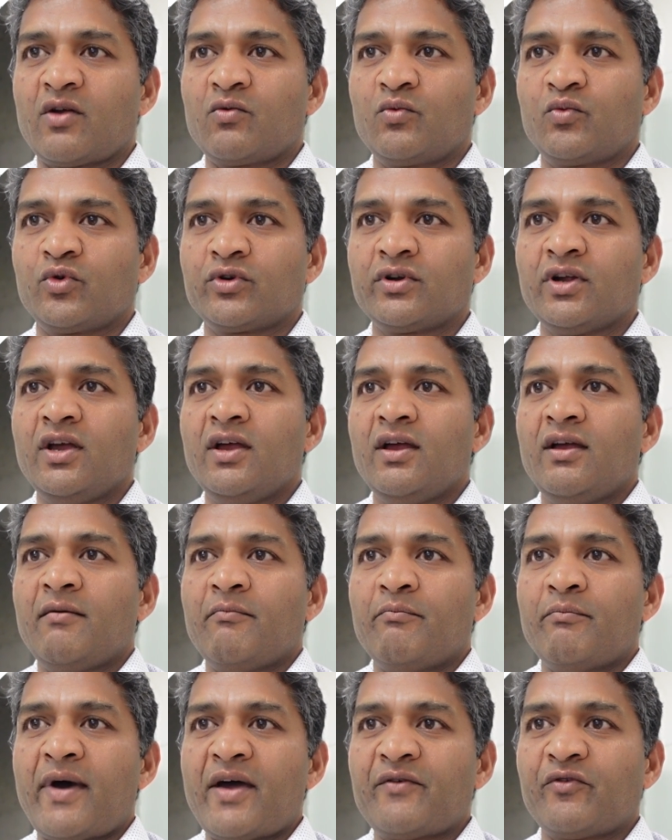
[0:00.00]

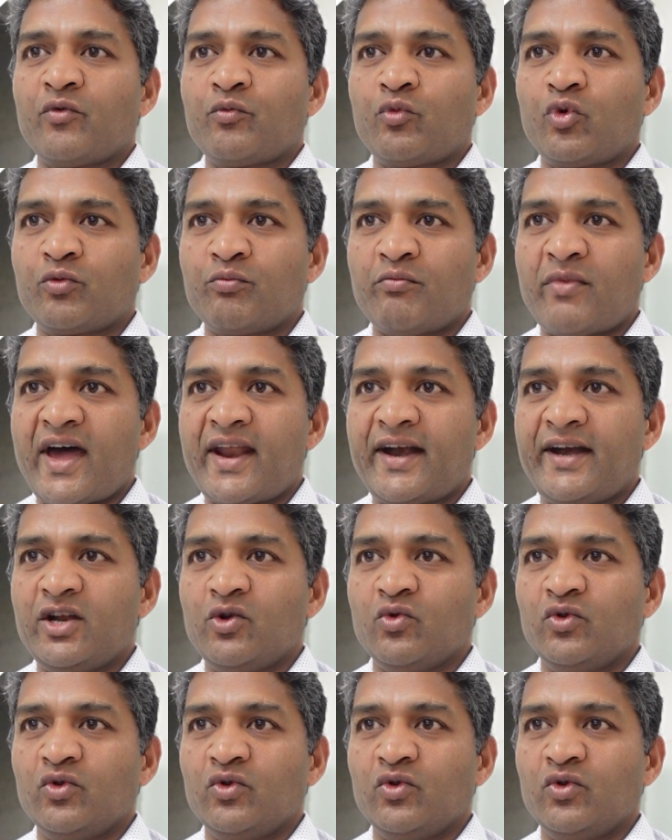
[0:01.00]
If you put married,